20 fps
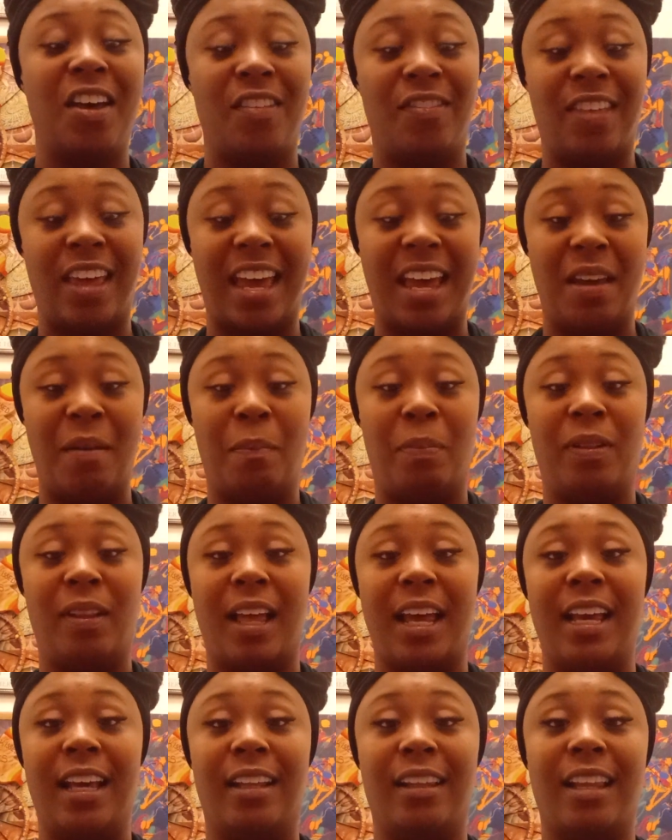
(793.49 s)
that
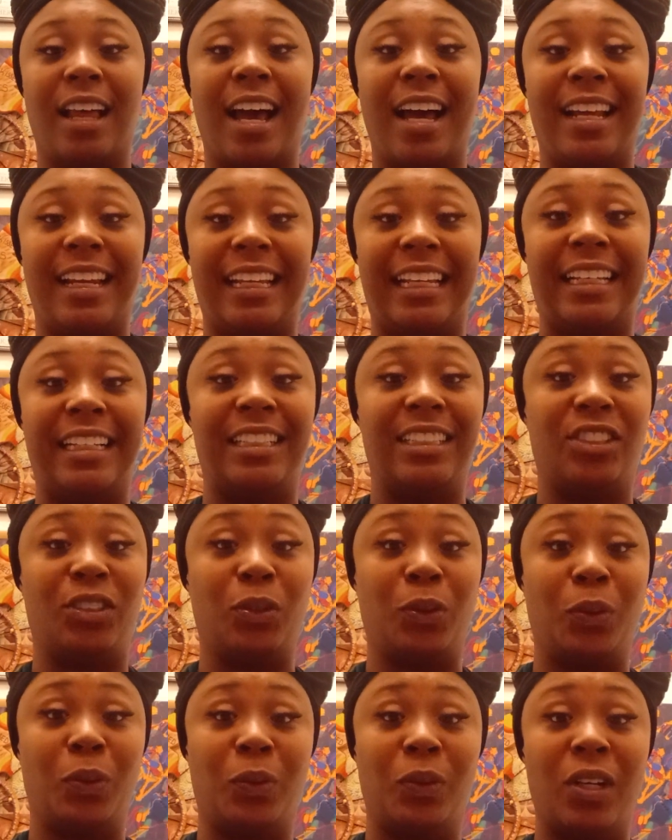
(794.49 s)
play a lot
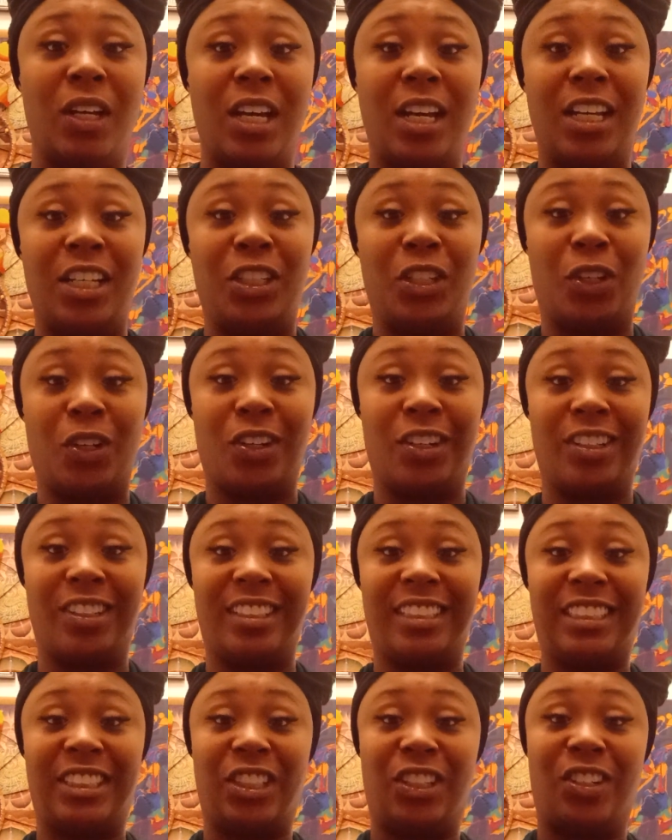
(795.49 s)
into
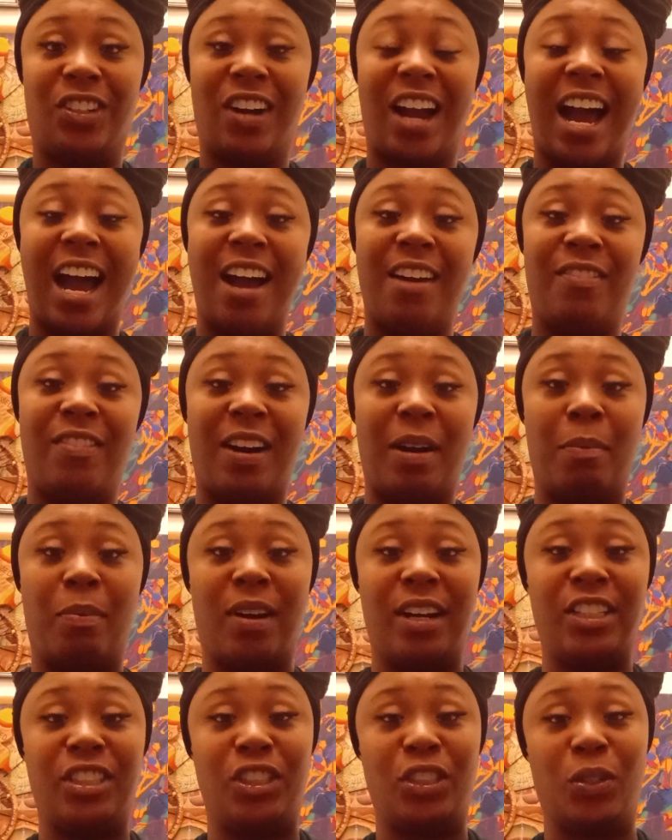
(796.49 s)
your high
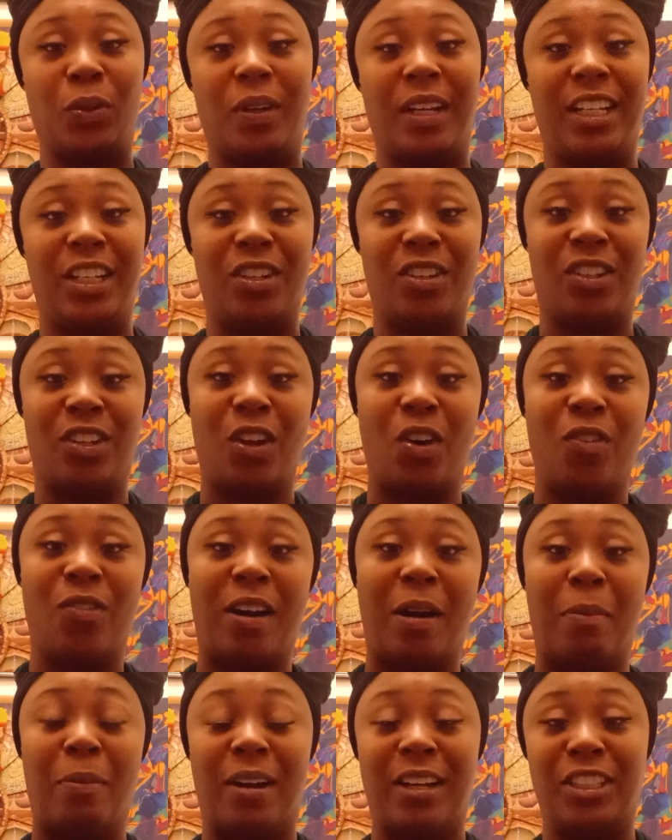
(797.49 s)
vibrational and your low
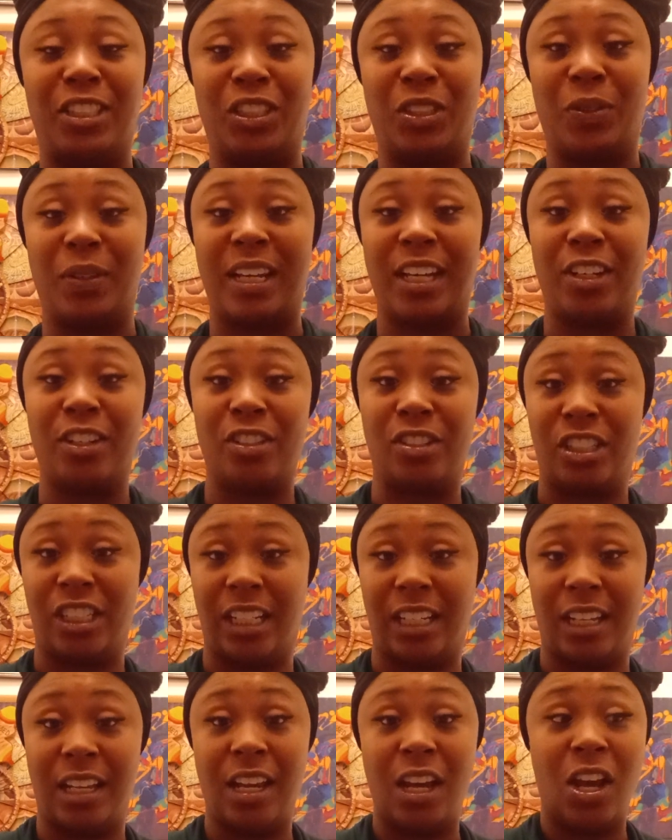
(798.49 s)
vibrational
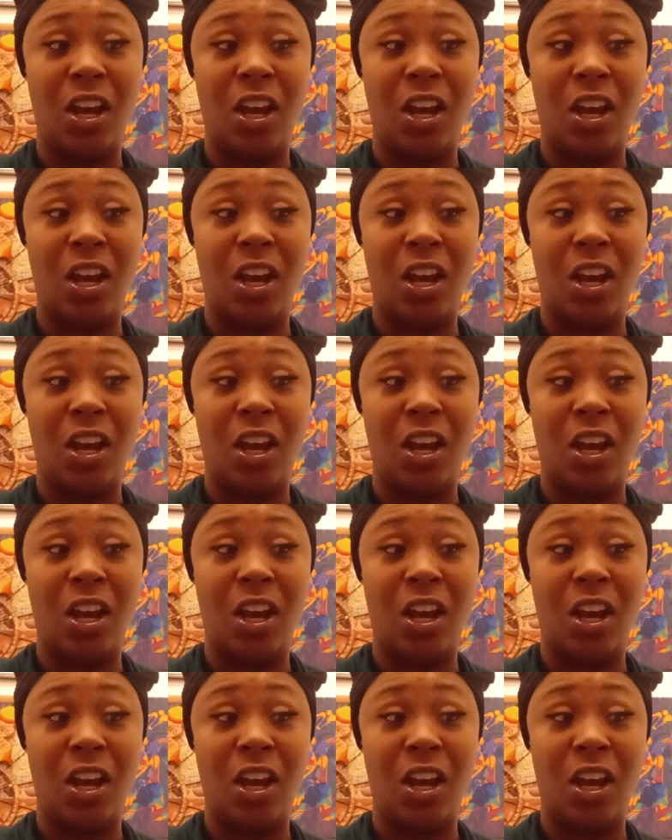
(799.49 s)
energy,